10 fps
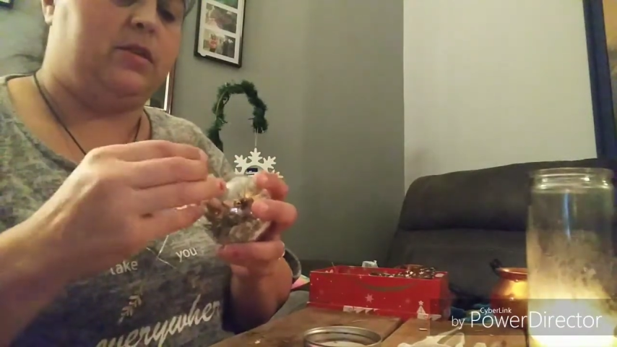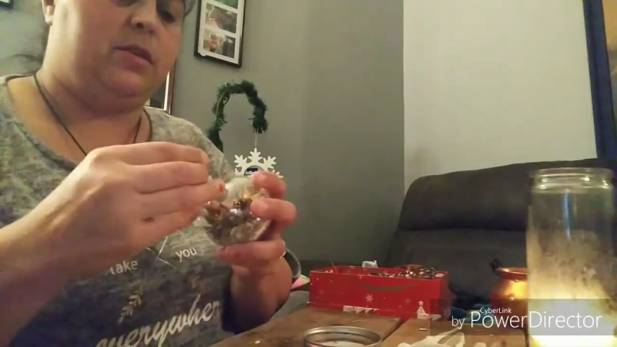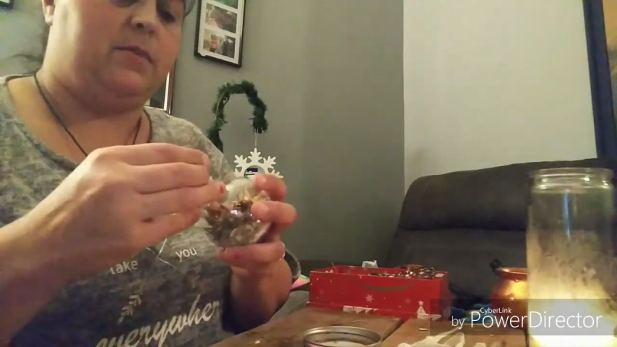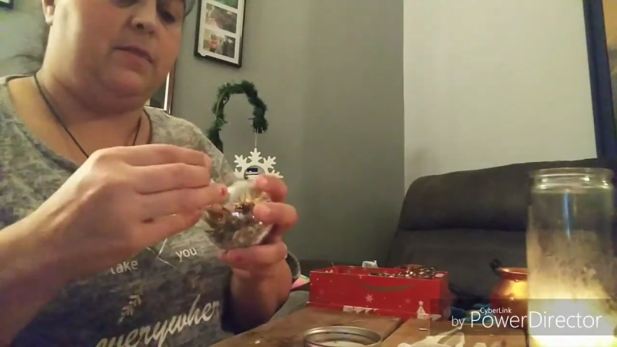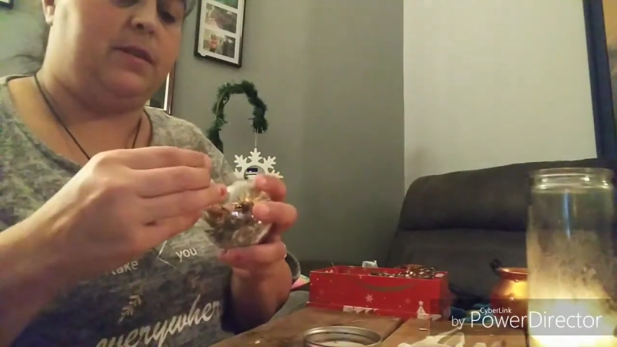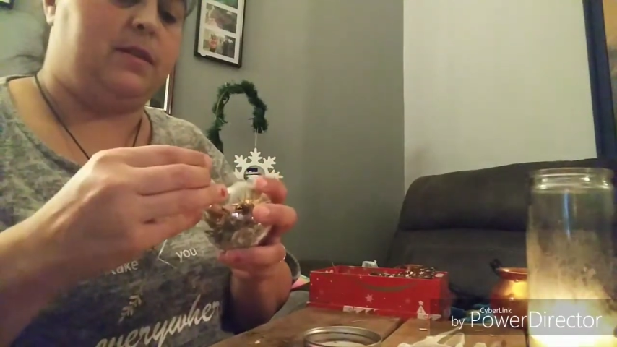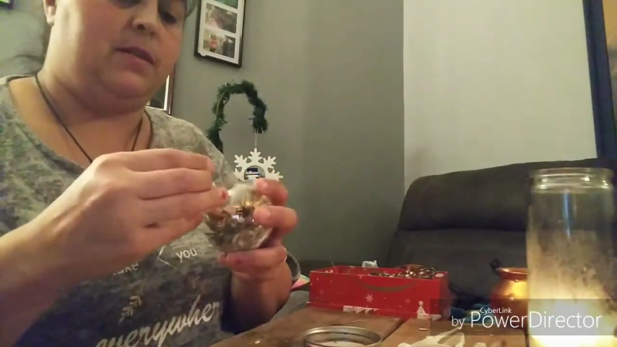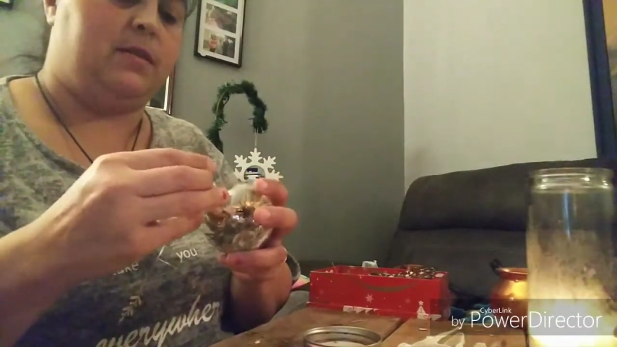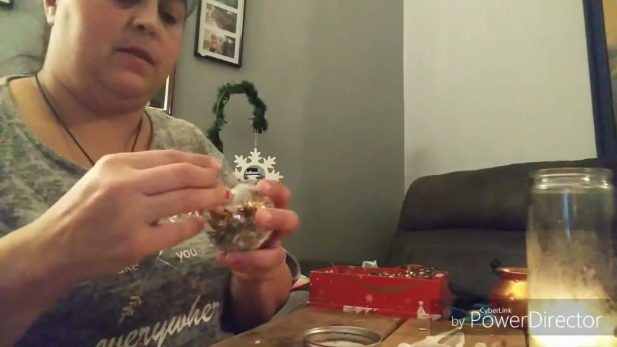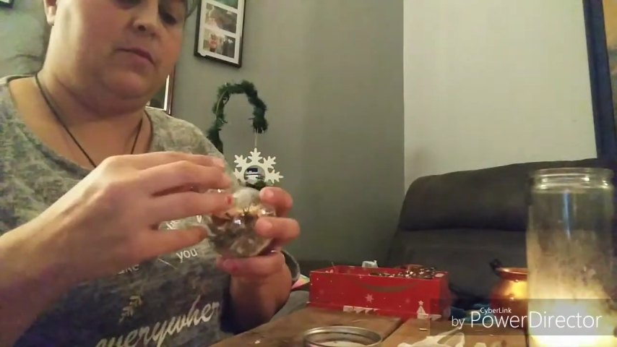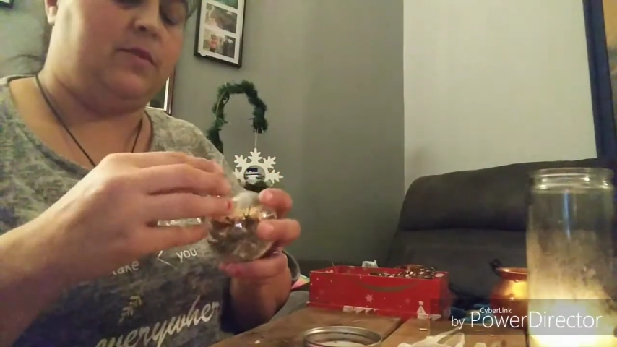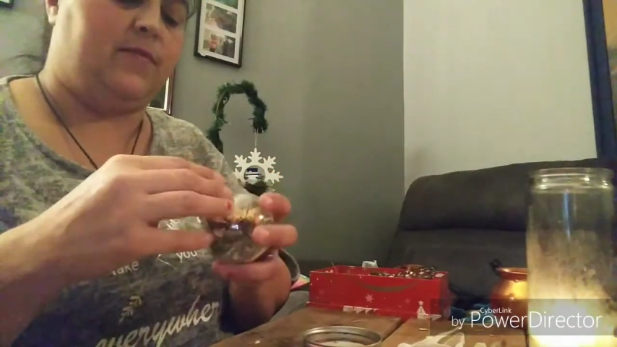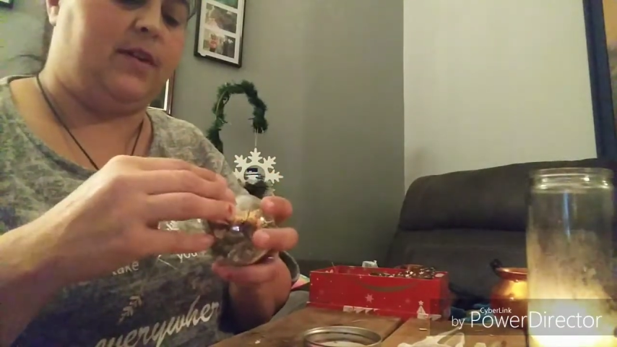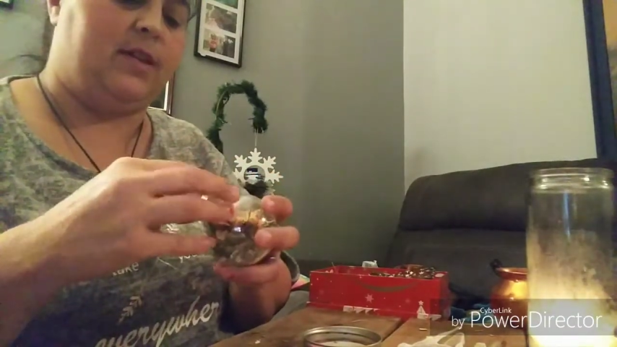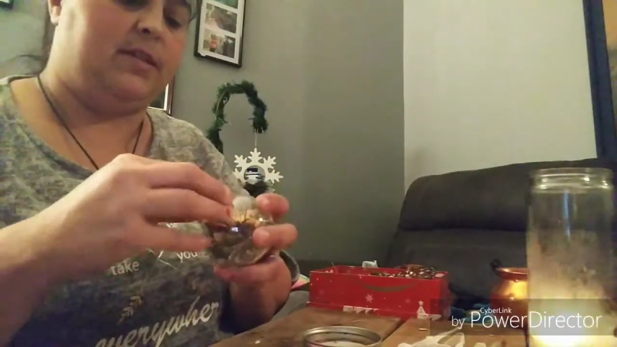just because I always
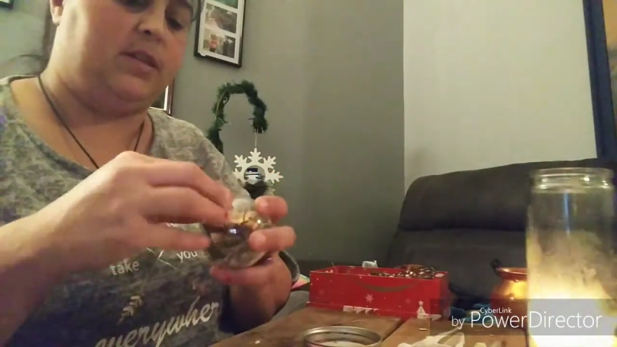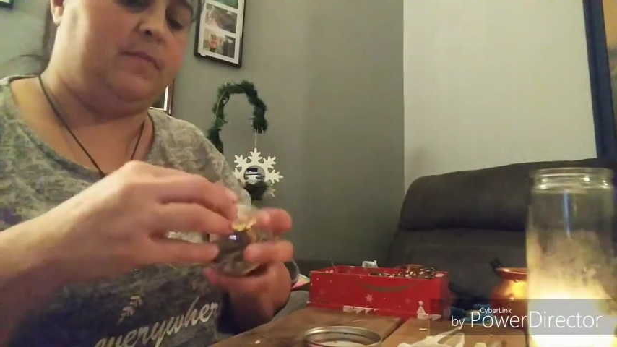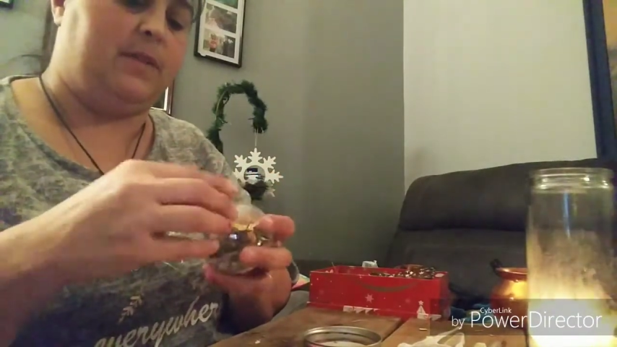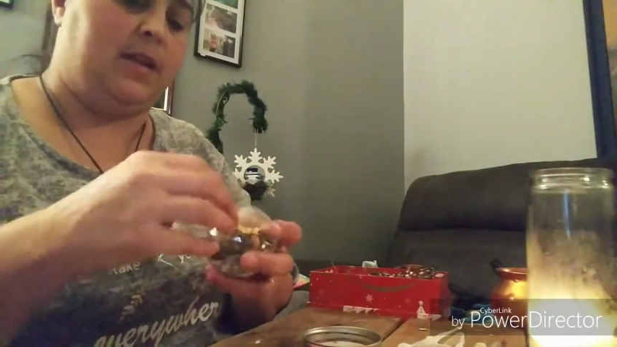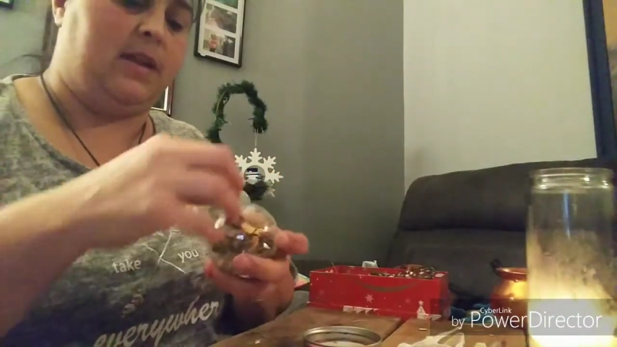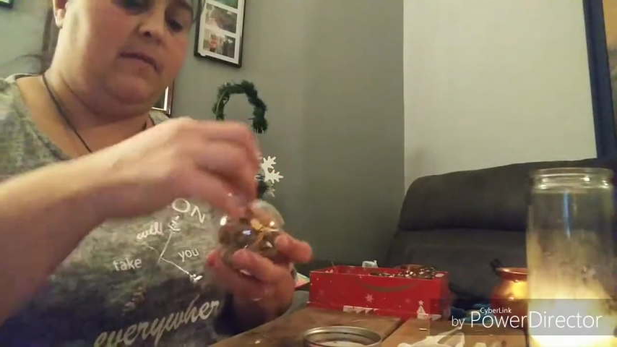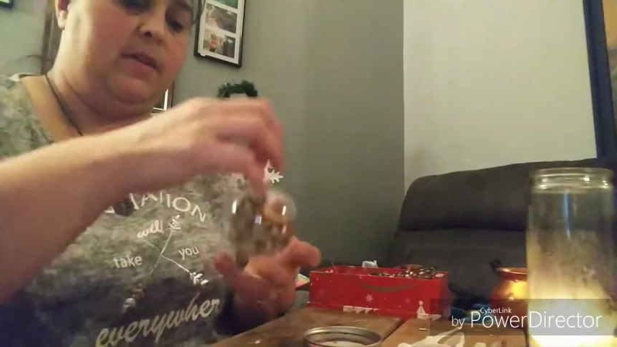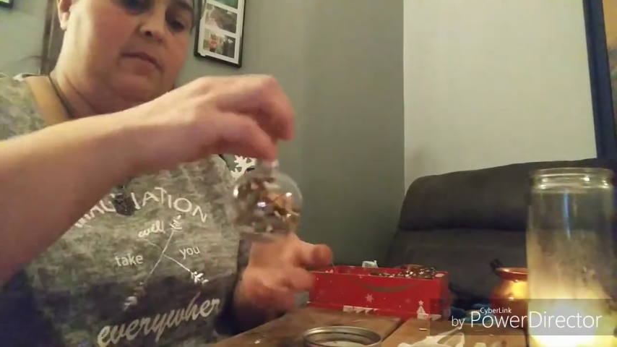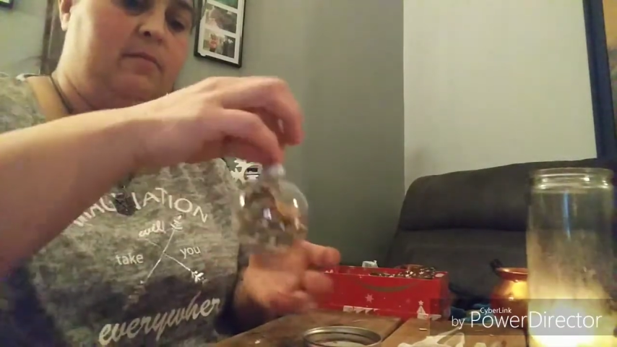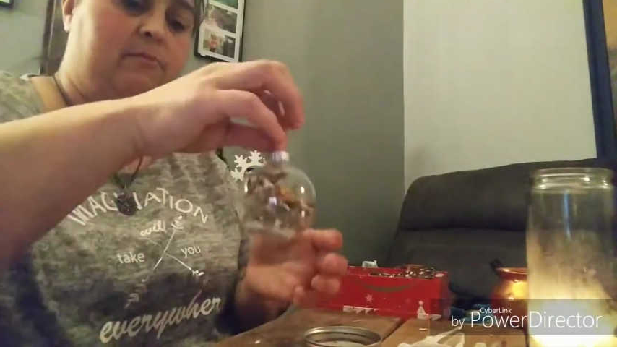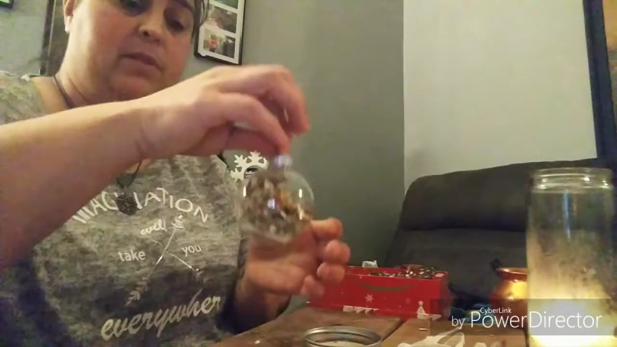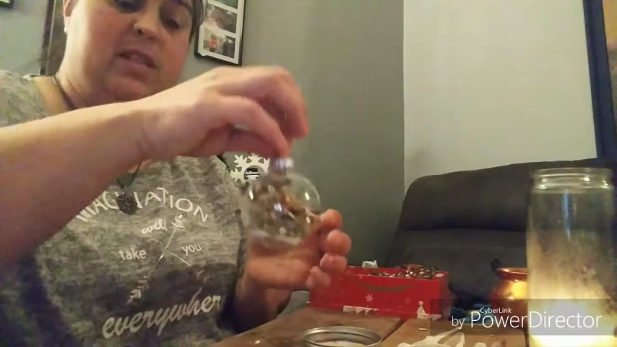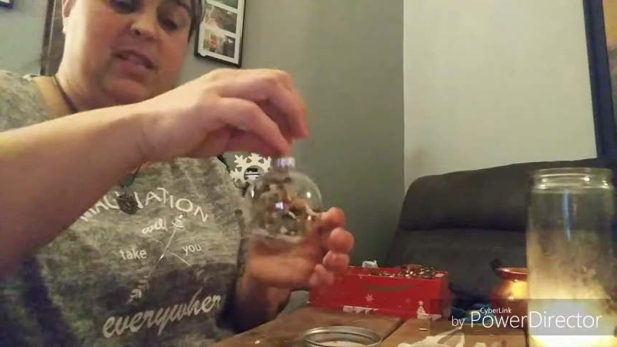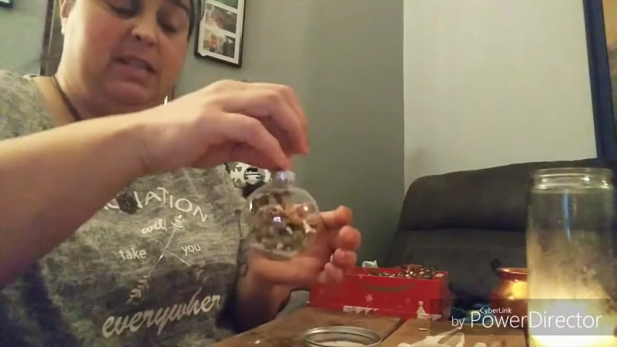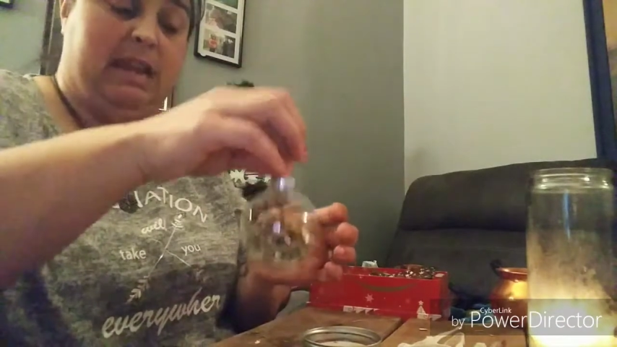find it's a little bit heavy,
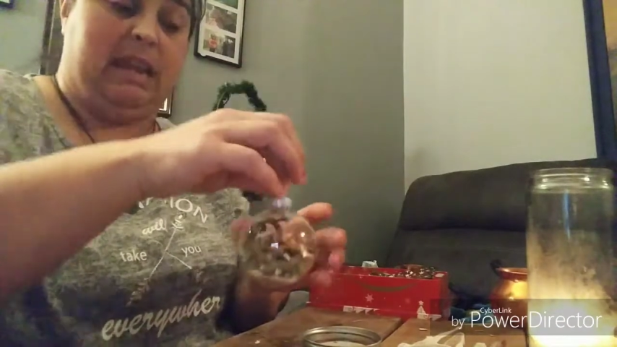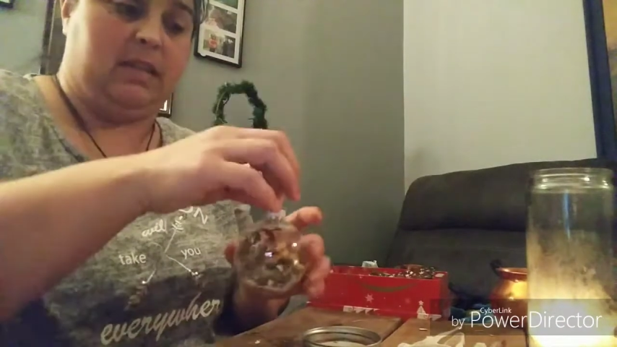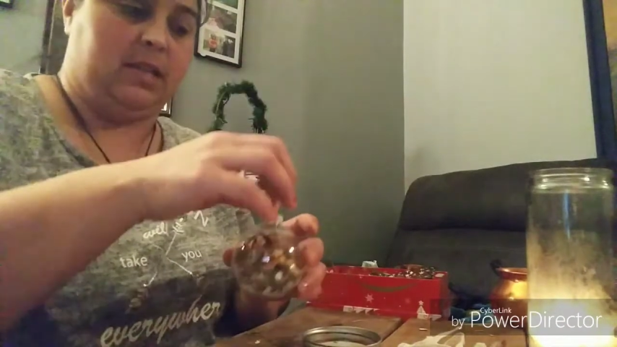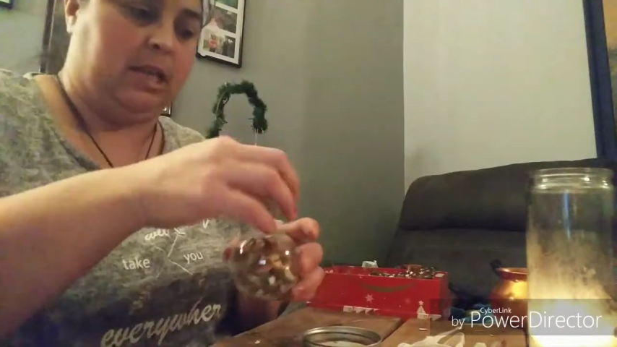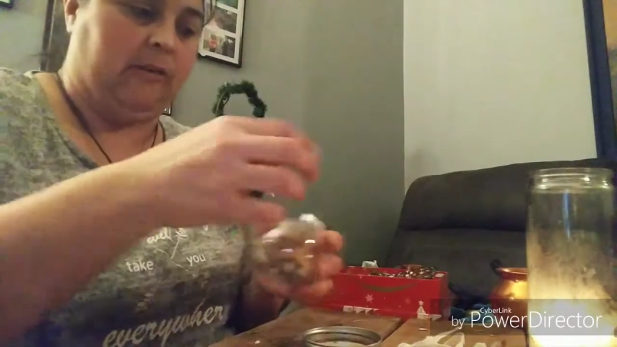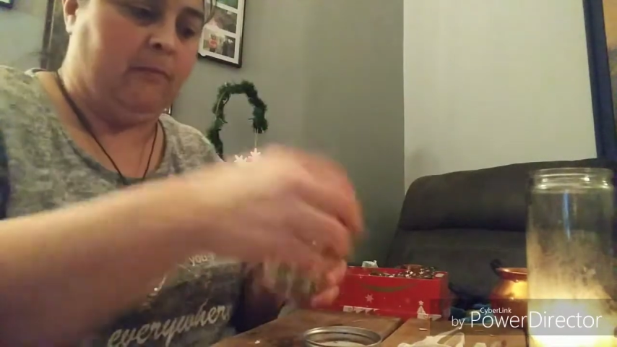but it stays.